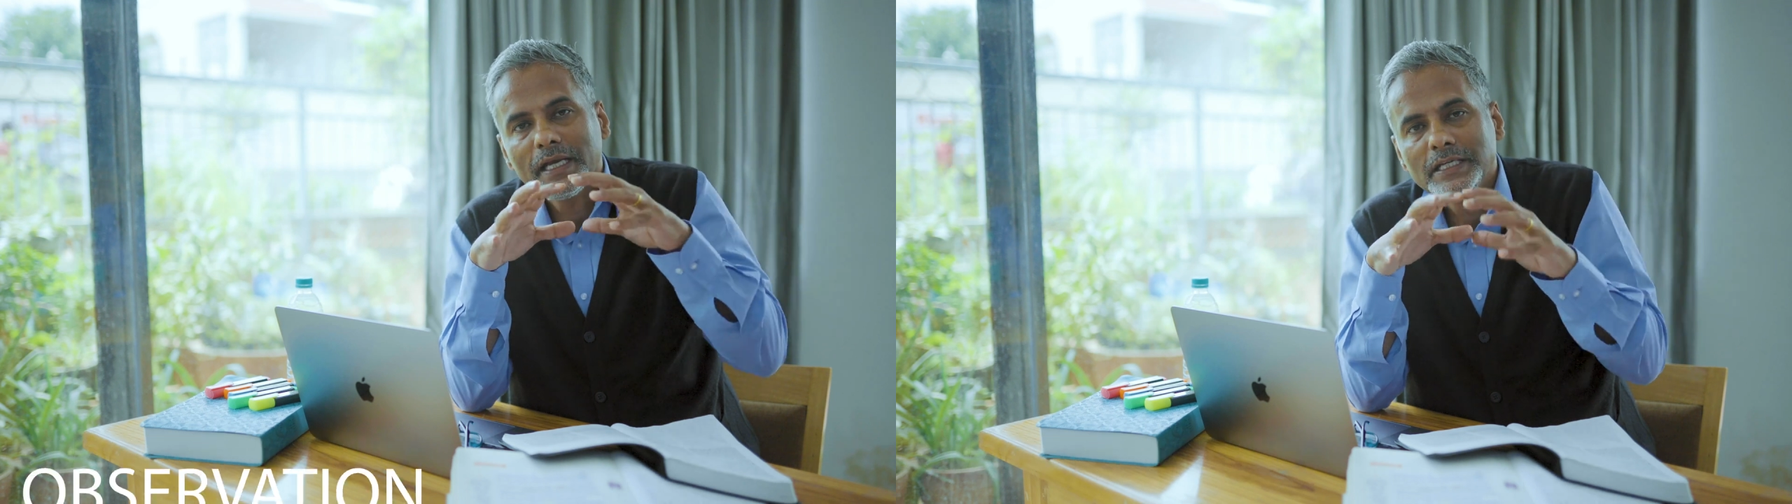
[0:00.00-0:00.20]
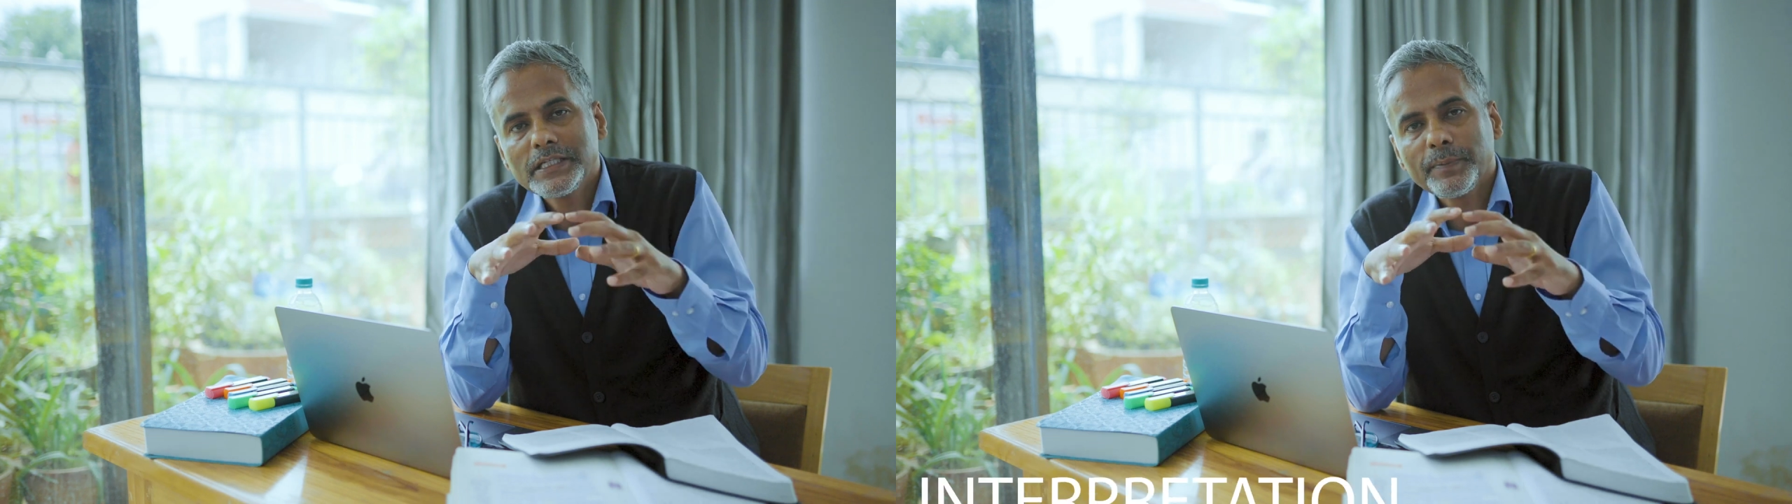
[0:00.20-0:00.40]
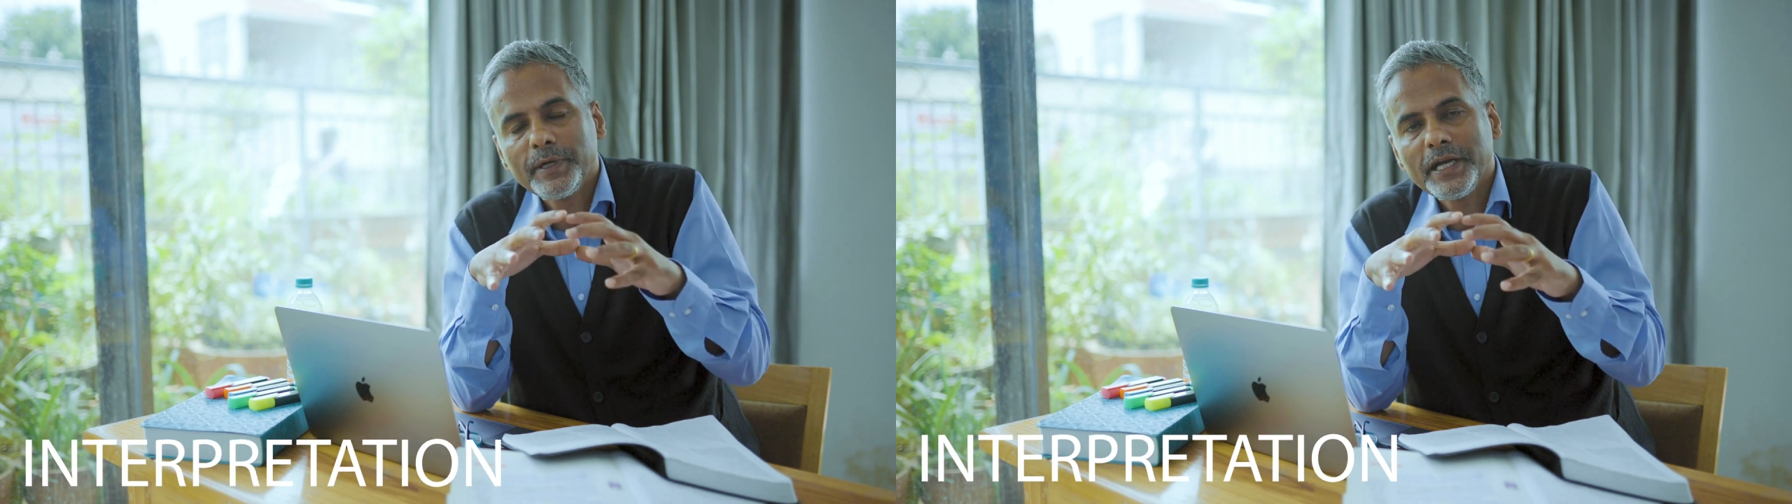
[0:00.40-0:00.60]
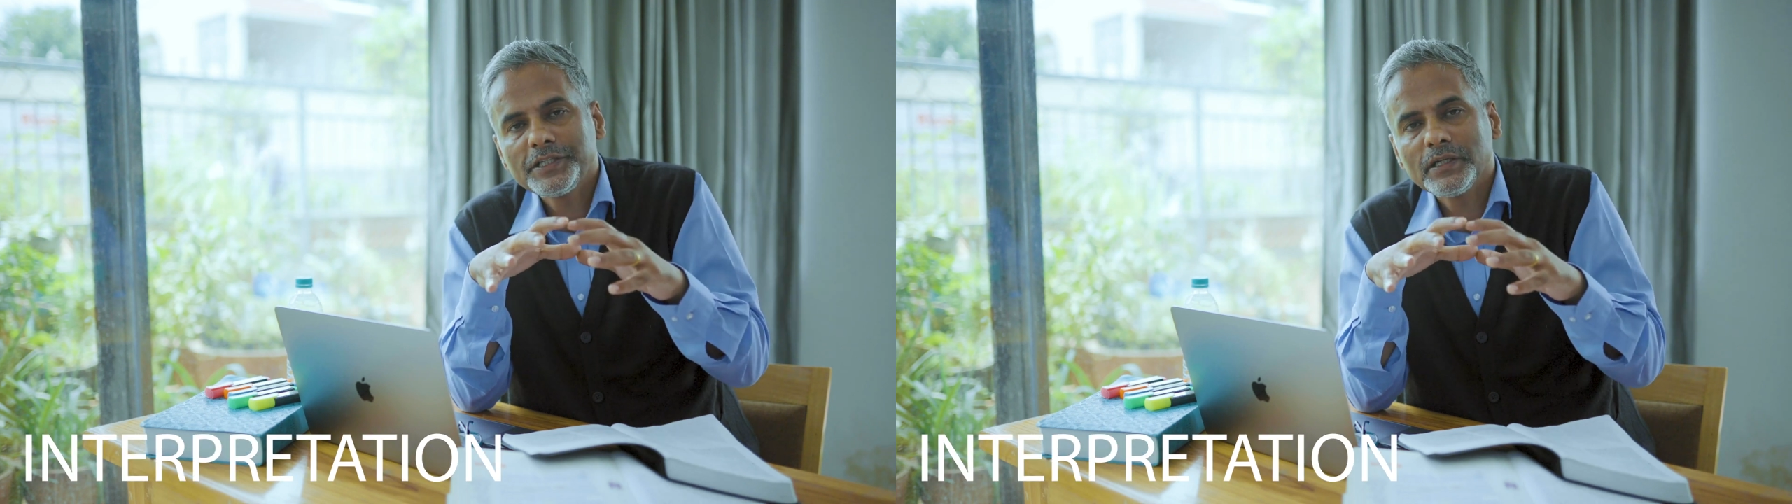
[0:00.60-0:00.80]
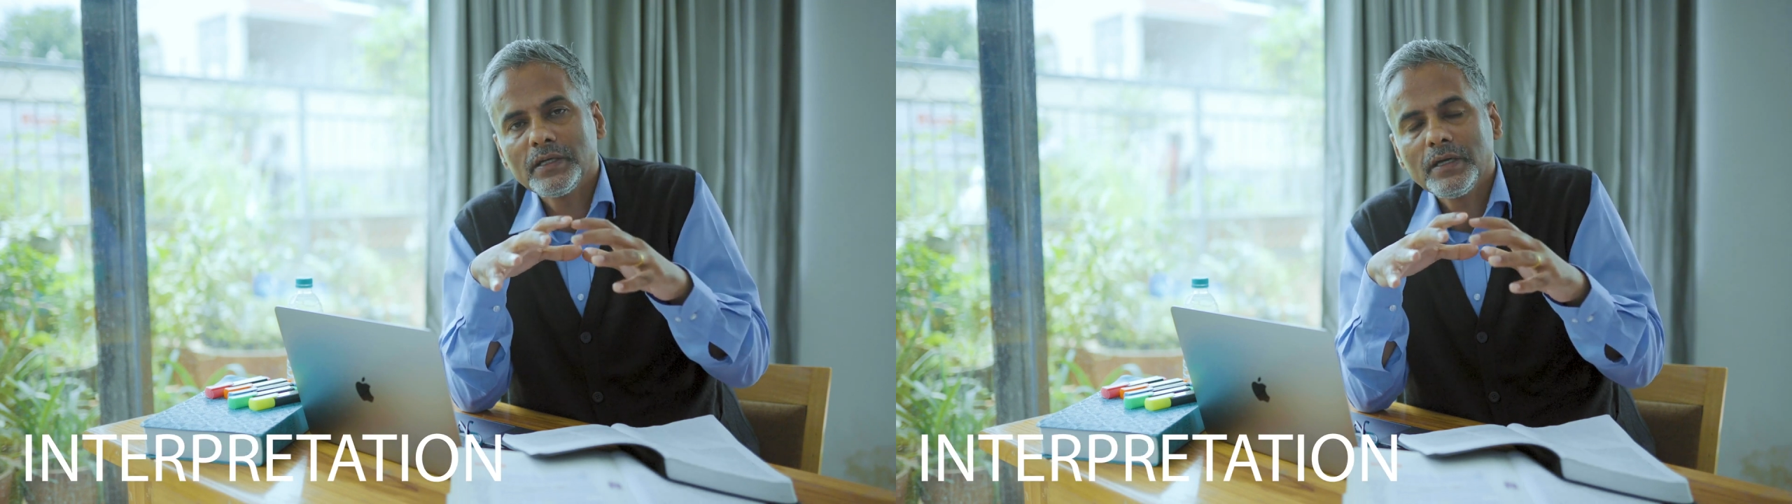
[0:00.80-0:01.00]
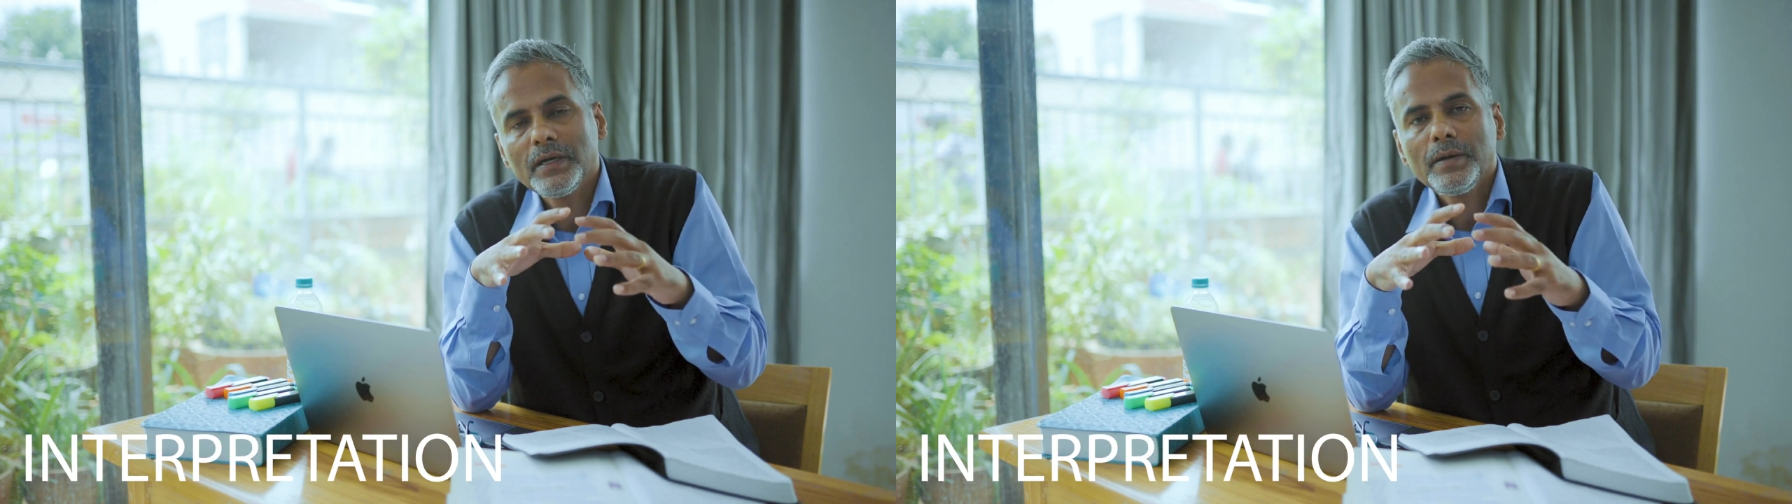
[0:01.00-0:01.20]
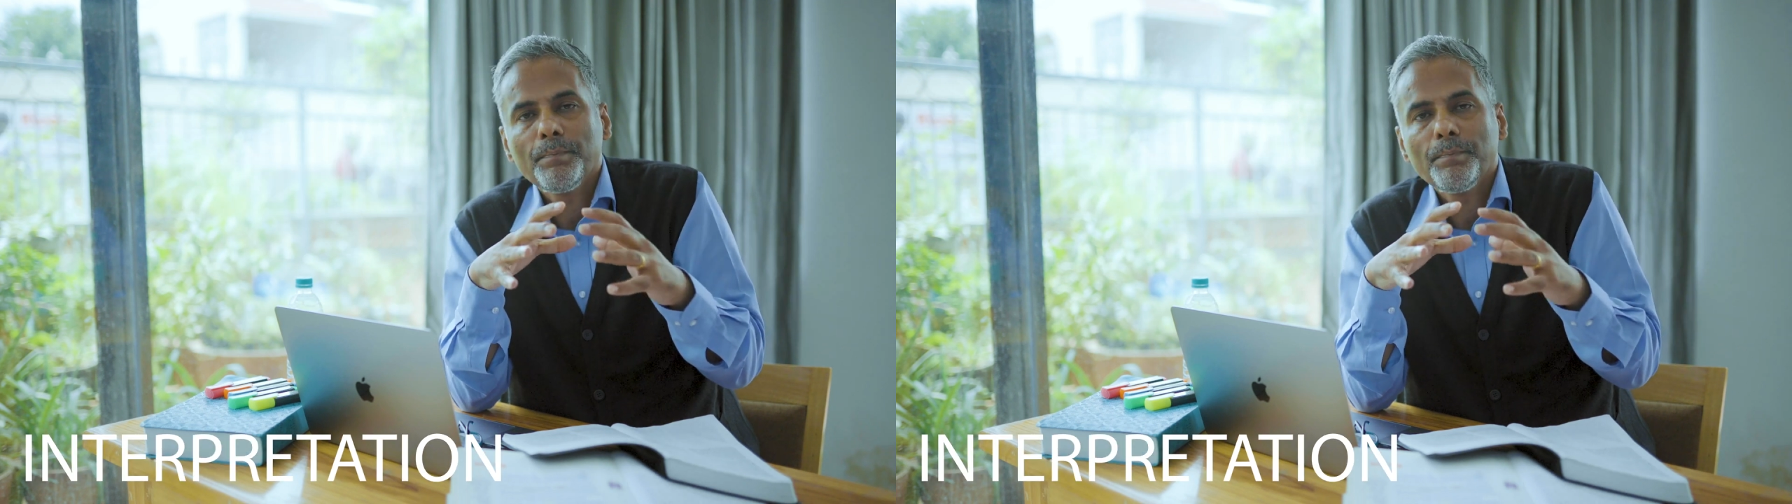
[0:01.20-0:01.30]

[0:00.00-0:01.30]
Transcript: interpretation,